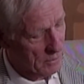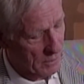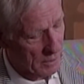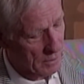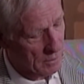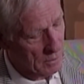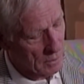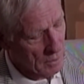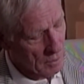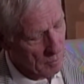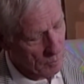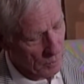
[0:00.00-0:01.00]
and then
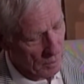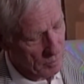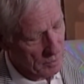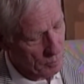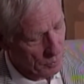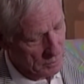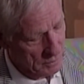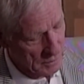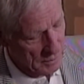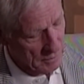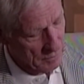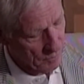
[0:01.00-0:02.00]
probably put
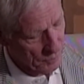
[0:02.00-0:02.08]
the